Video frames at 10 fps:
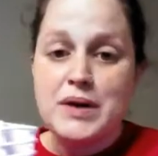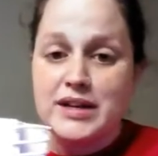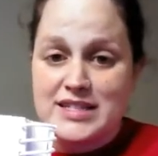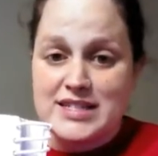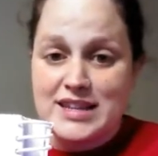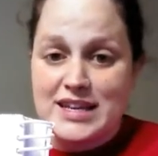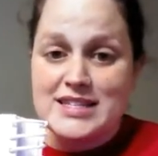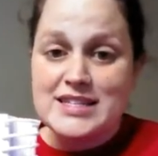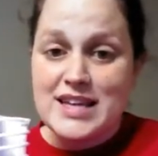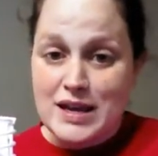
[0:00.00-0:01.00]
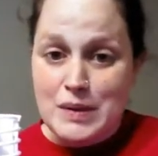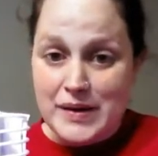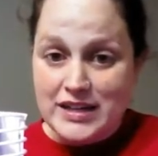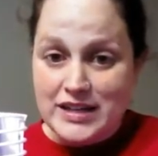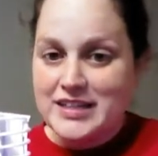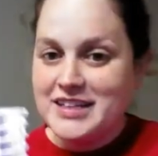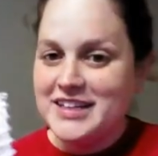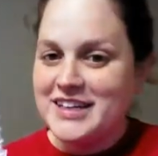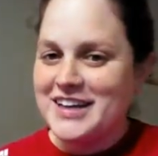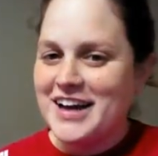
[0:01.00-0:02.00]
pregnancy thing is kicking my butt
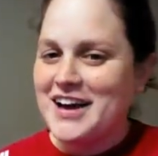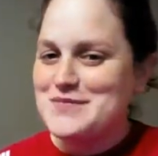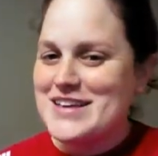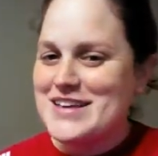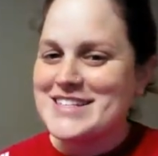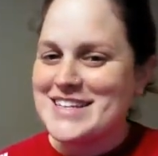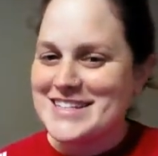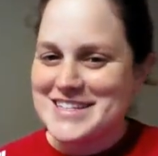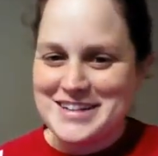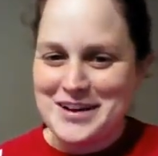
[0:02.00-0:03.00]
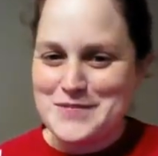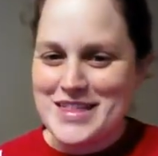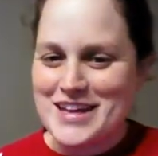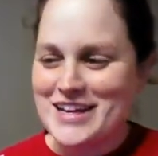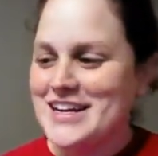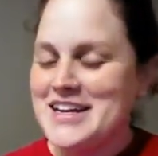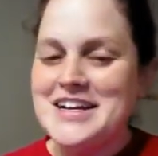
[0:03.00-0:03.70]
and being sick doesn't help either.